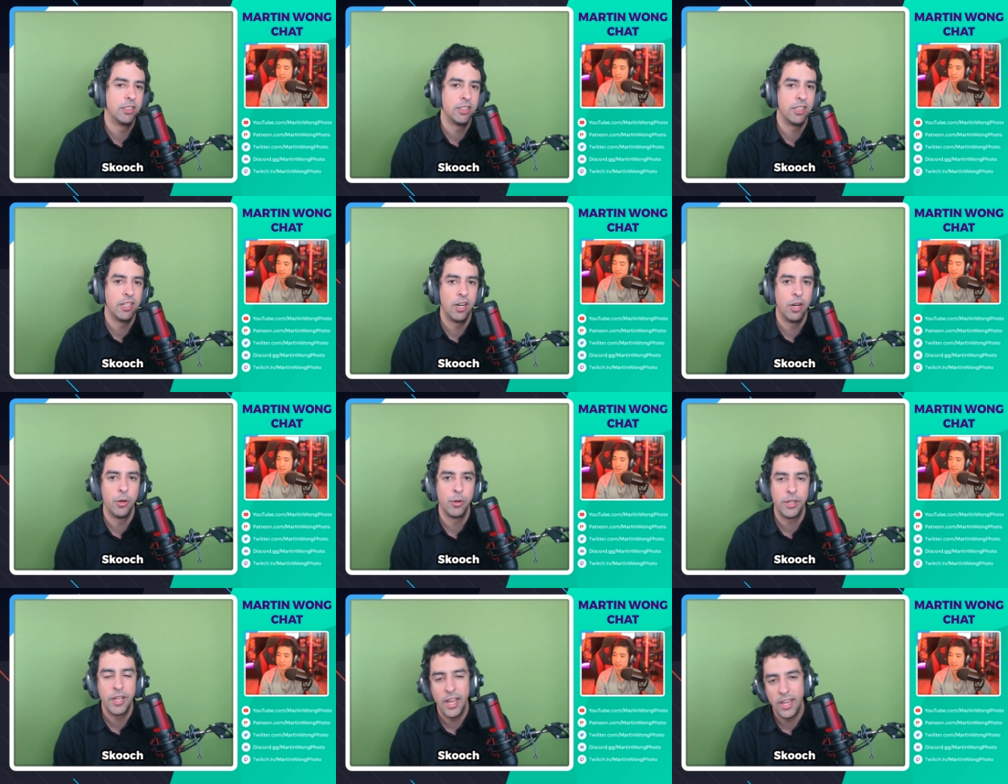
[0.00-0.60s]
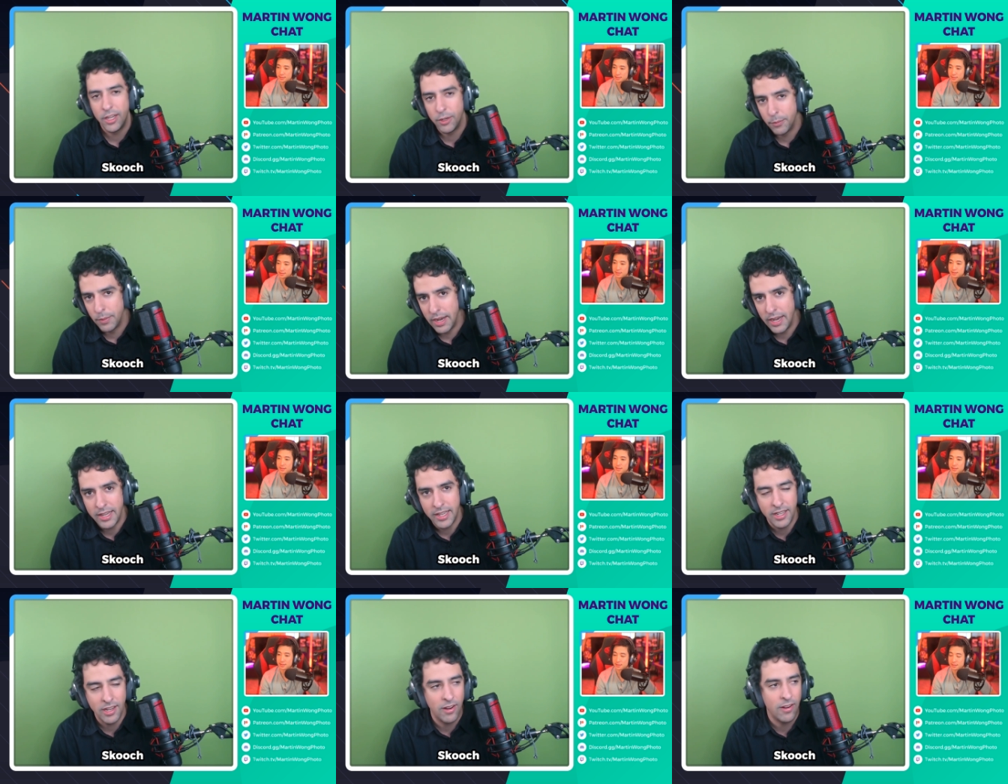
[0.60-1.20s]
you know, getting
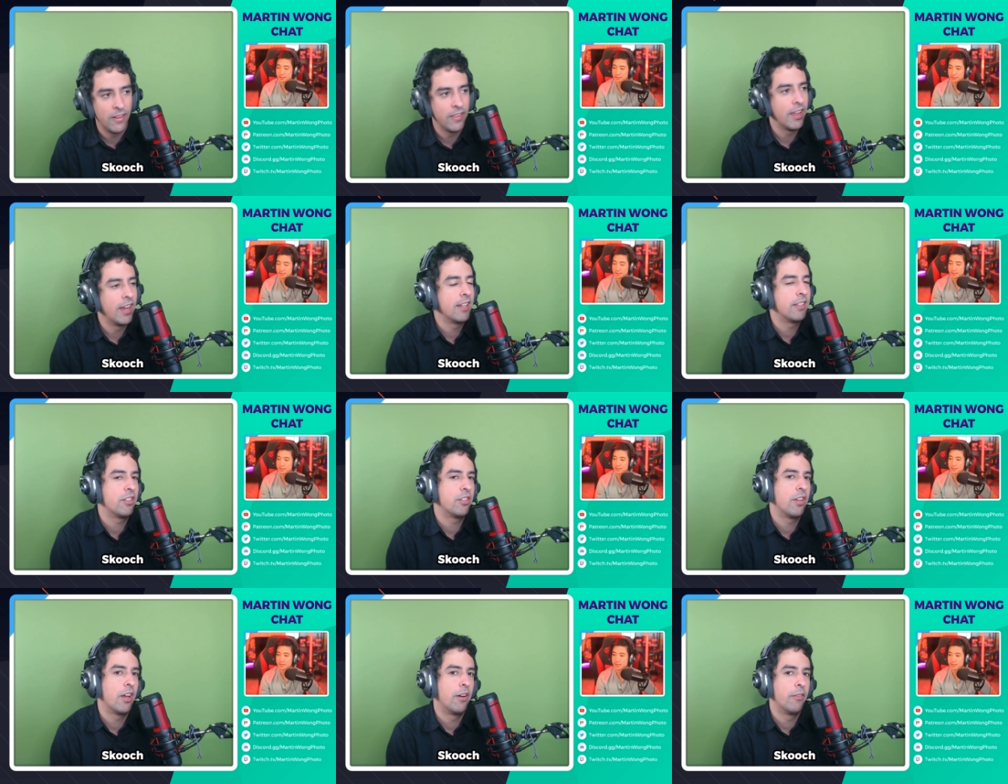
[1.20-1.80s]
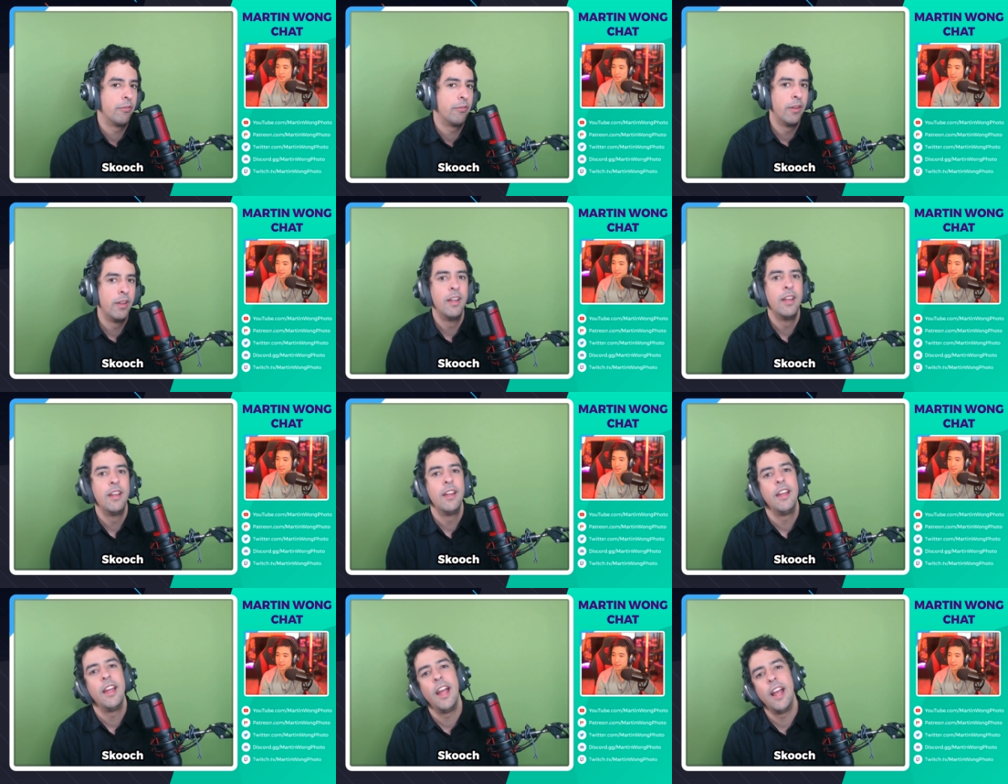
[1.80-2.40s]
ready, all that stuff.
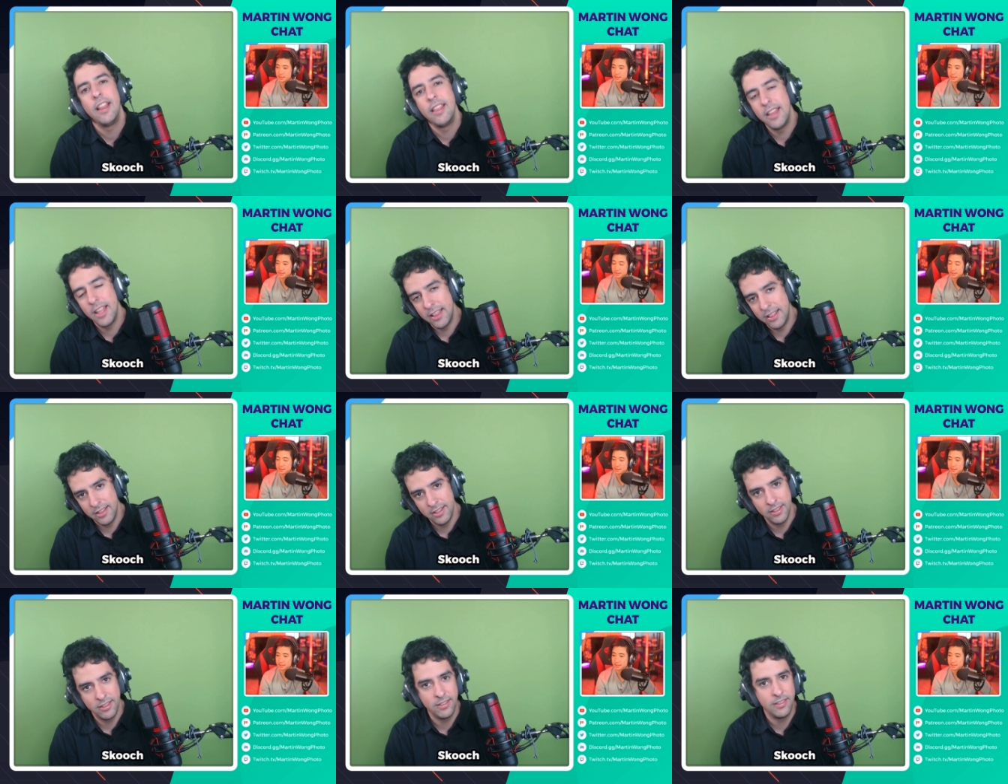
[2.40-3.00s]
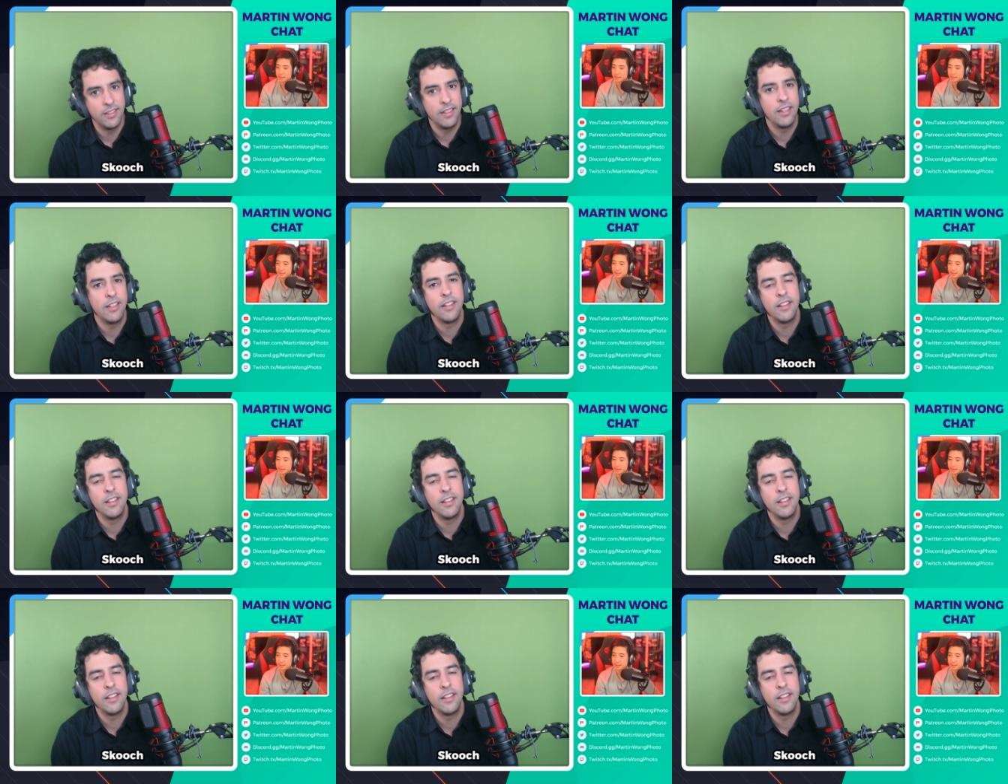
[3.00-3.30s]
And then the